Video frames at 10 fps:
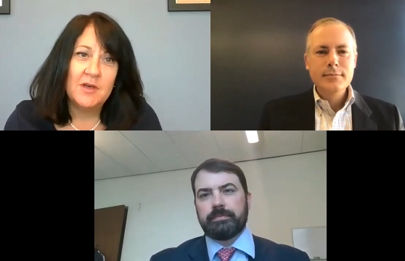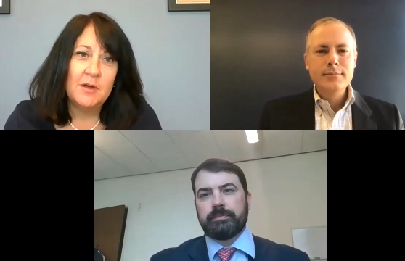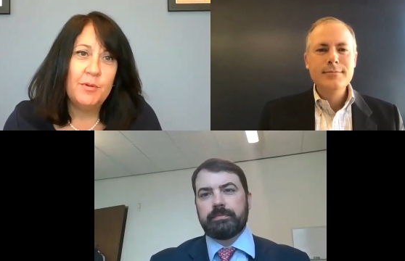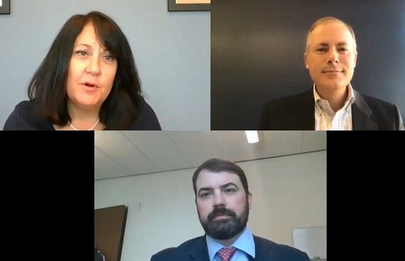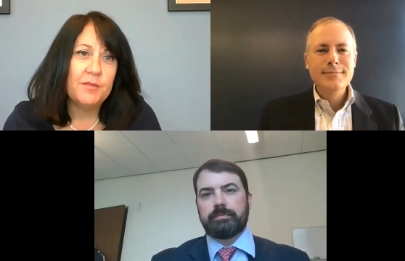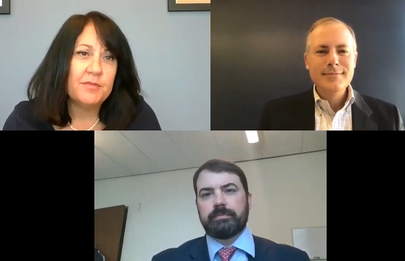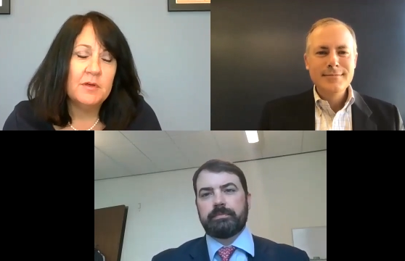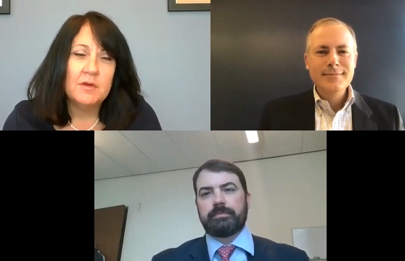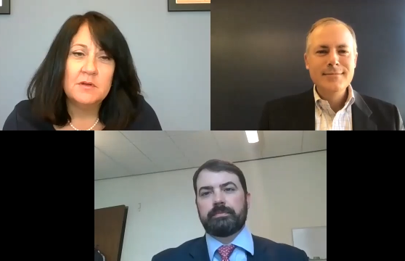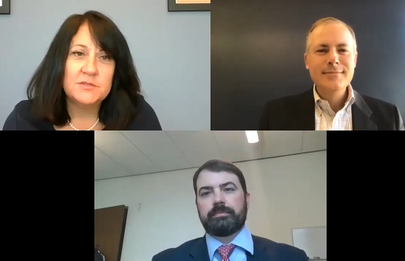Speaker 1: Mm-hmm. both
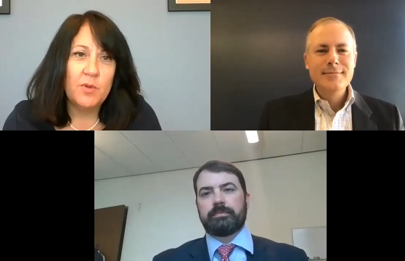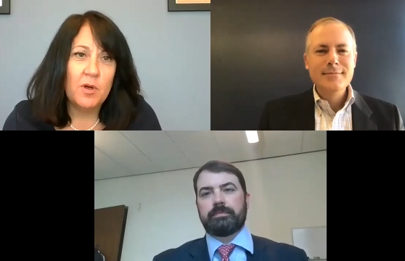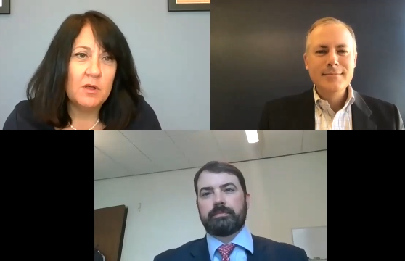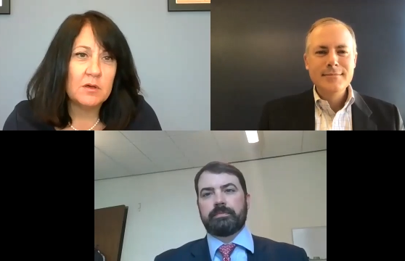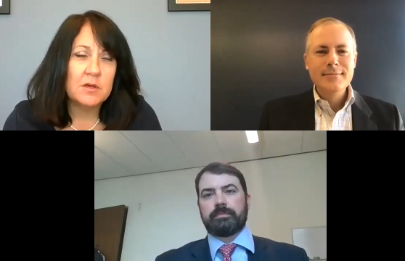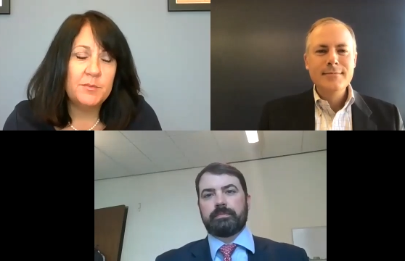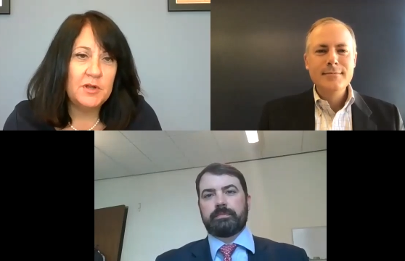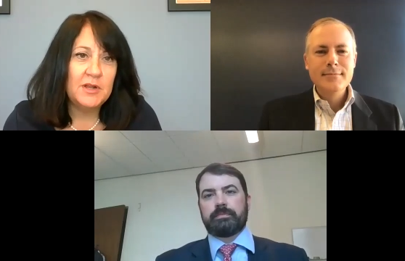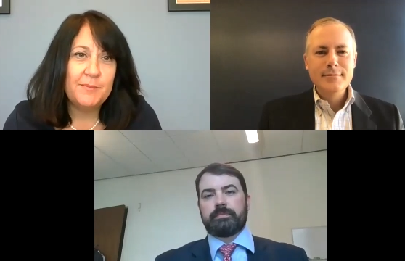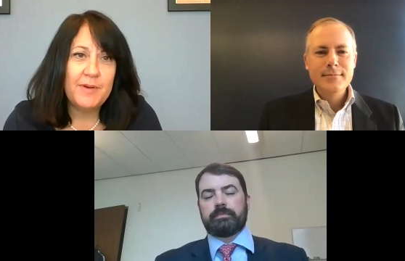small
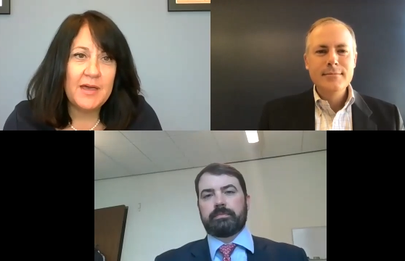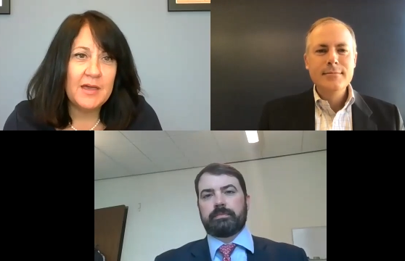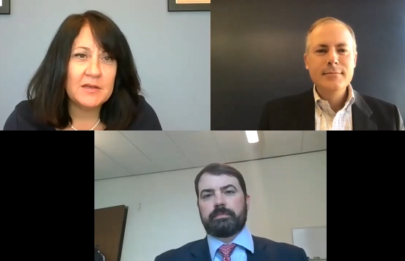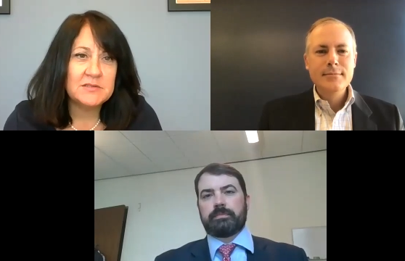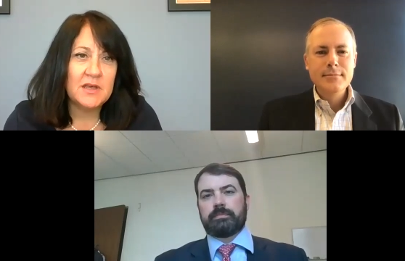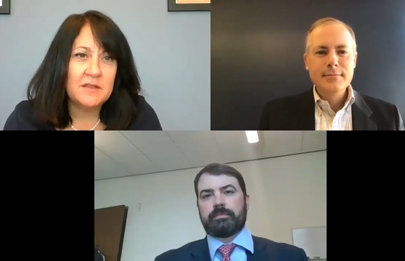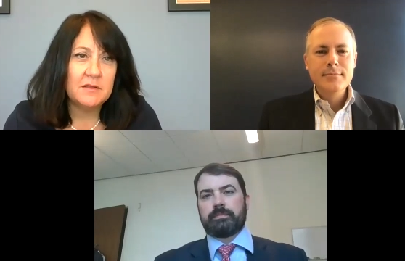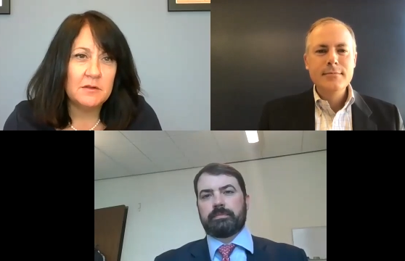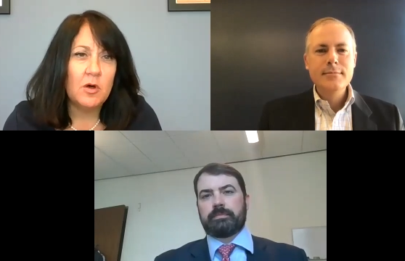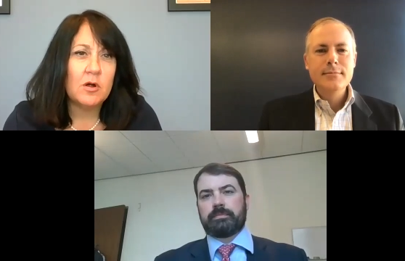community banks and
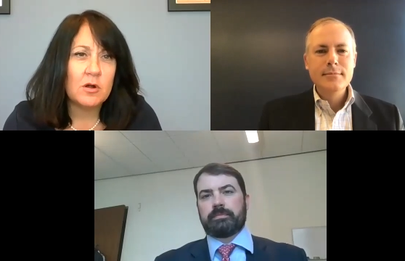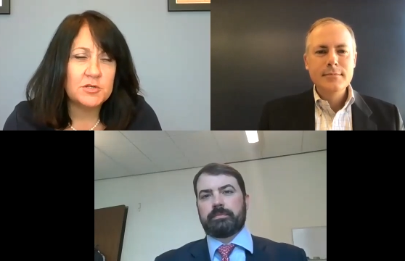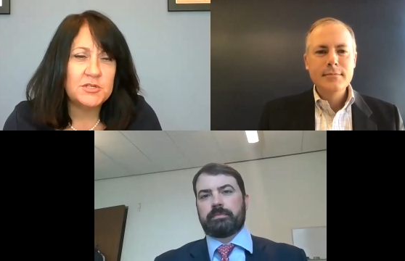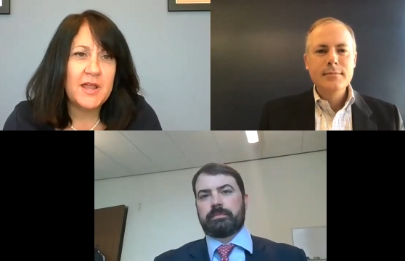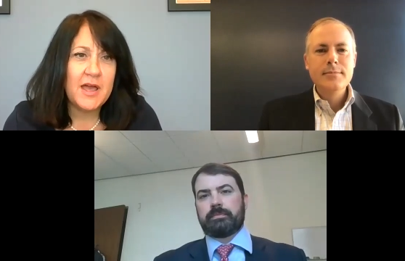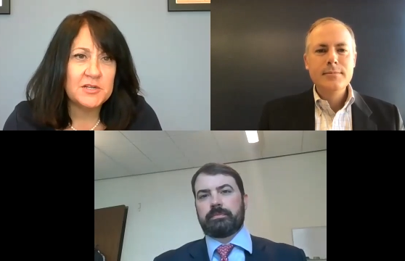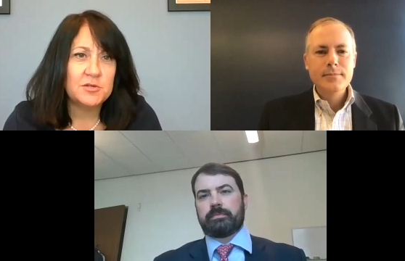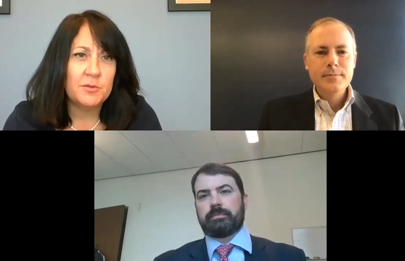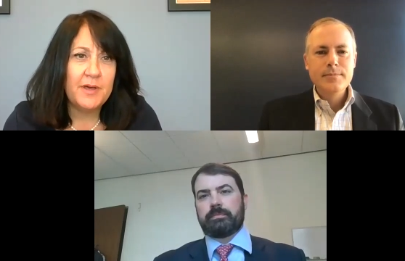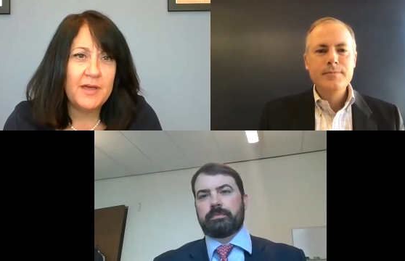the large
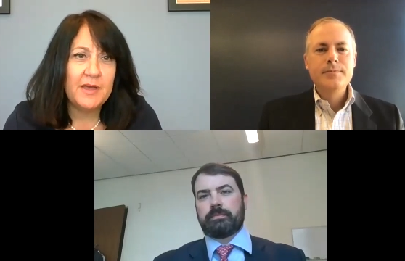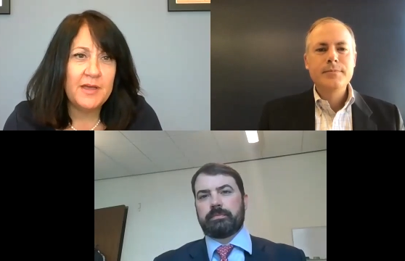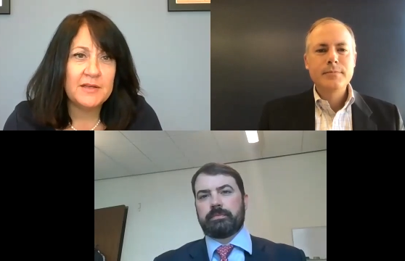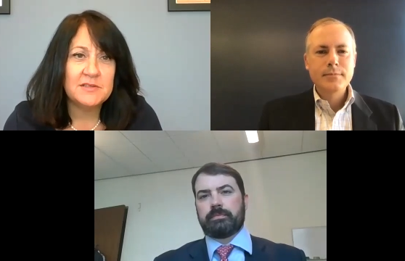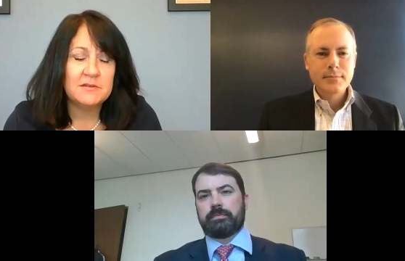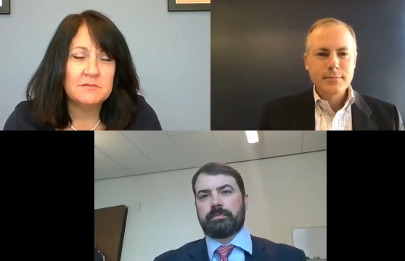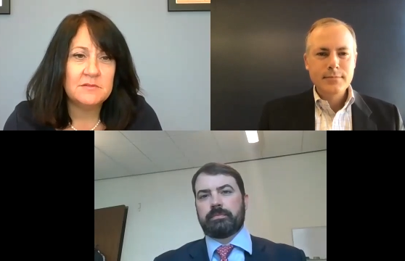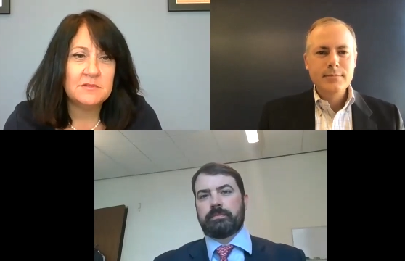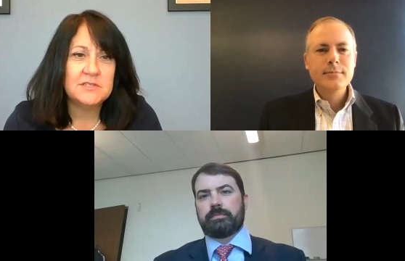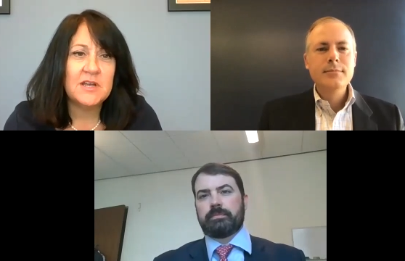national banks
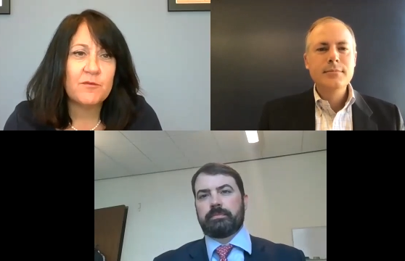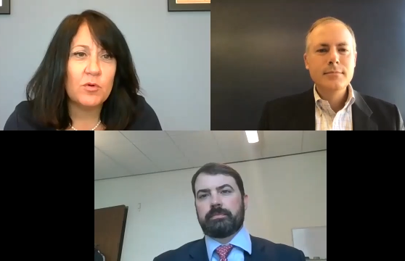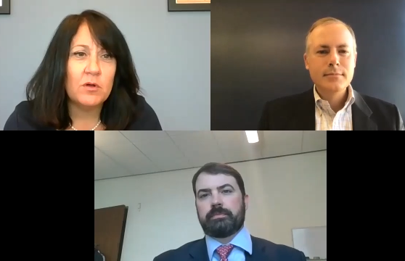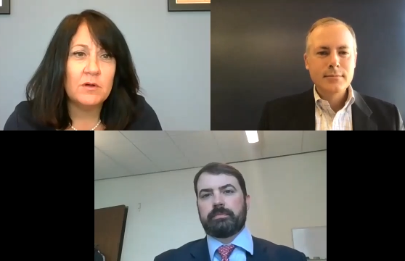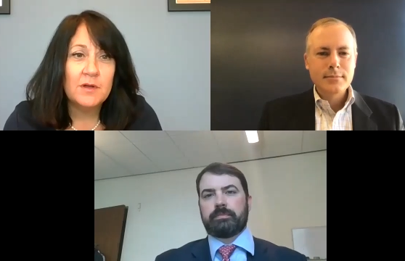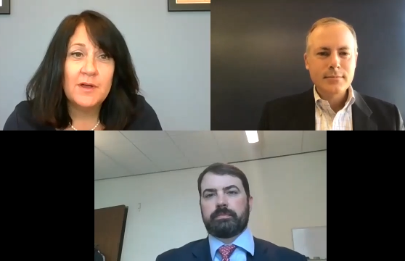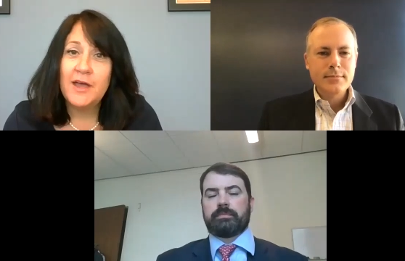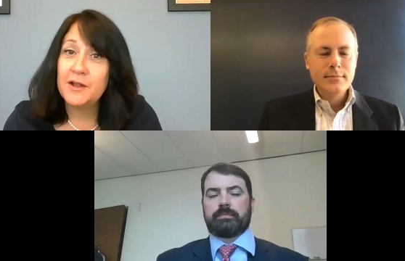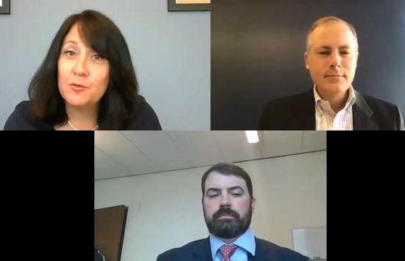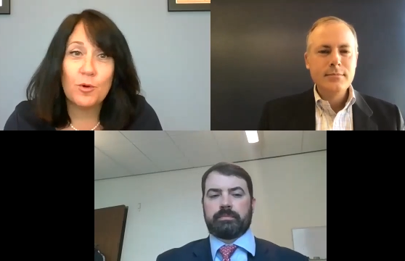and several
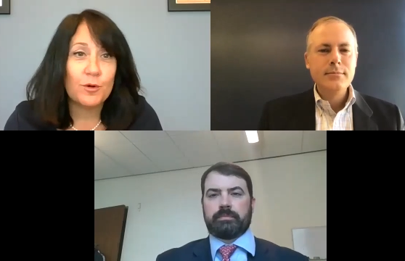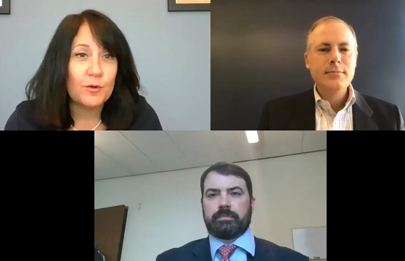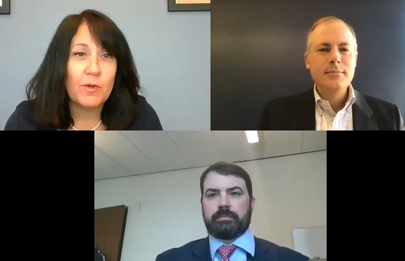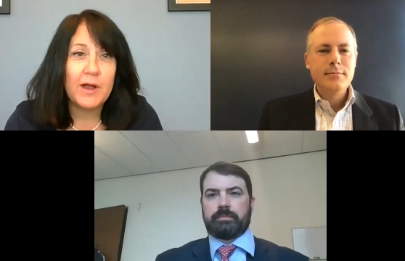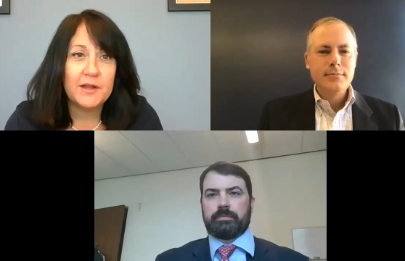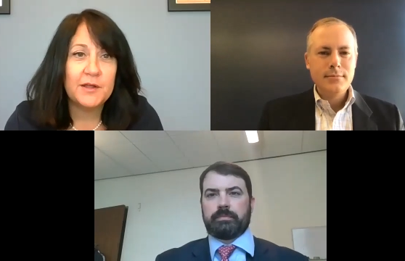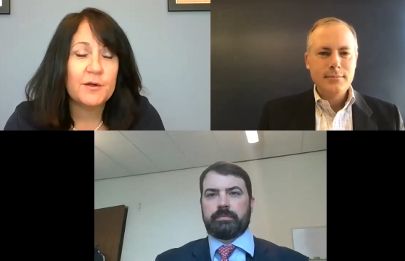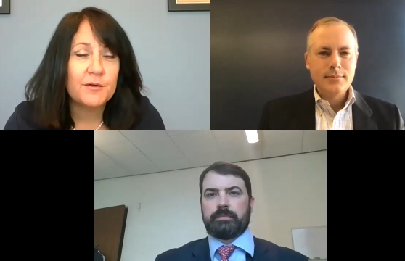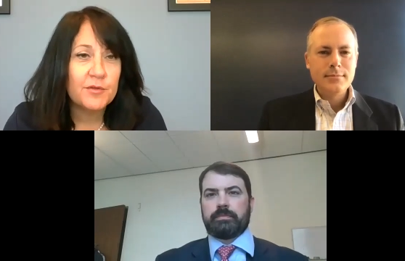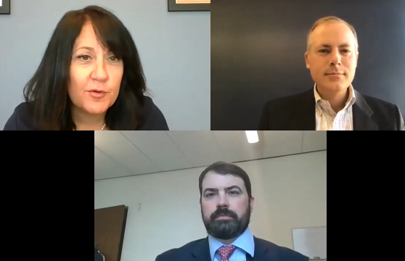headquartered right here
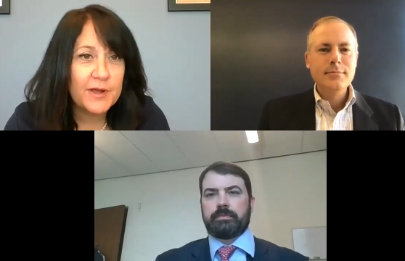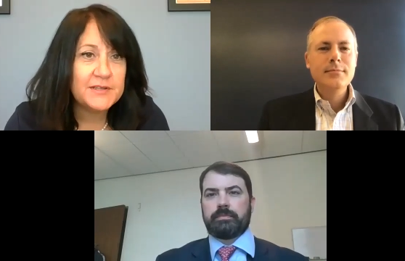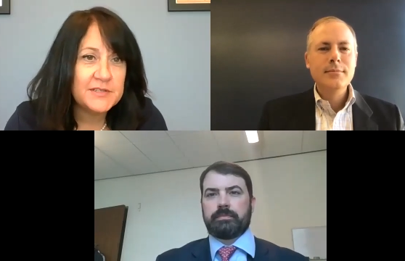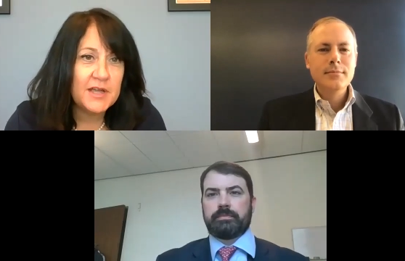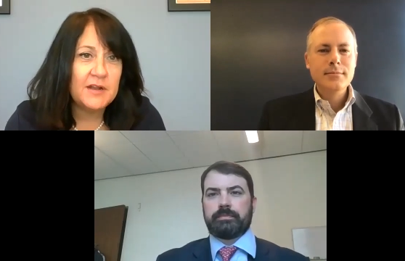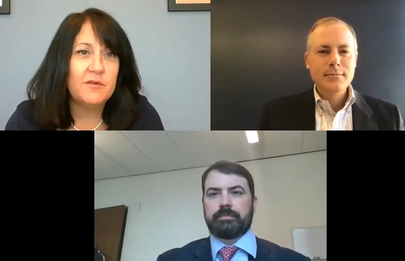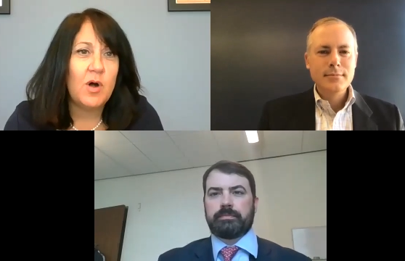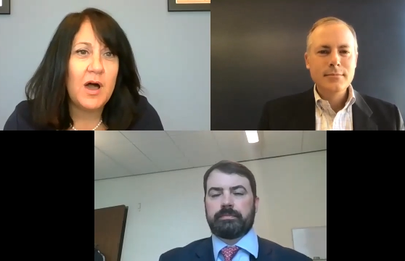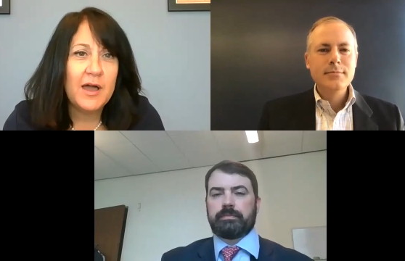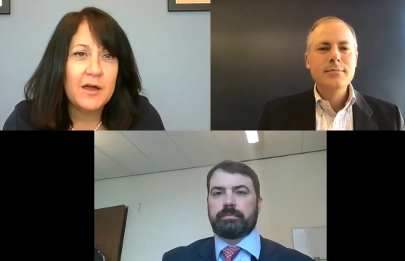in the great state of
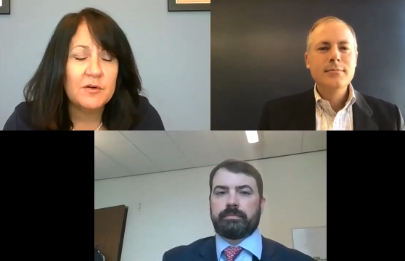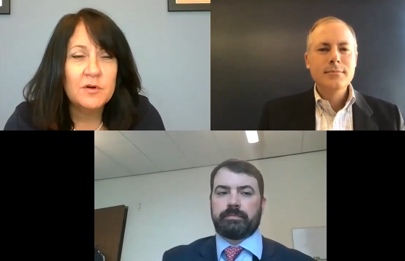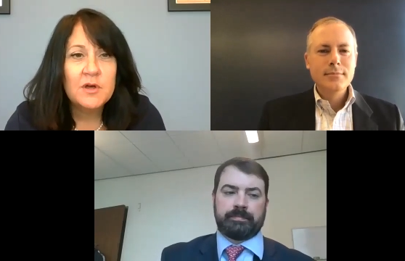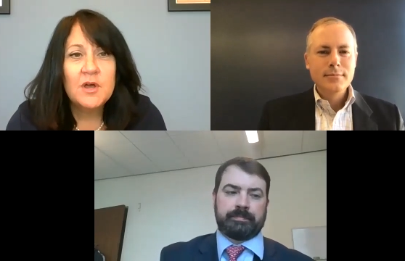Ohio.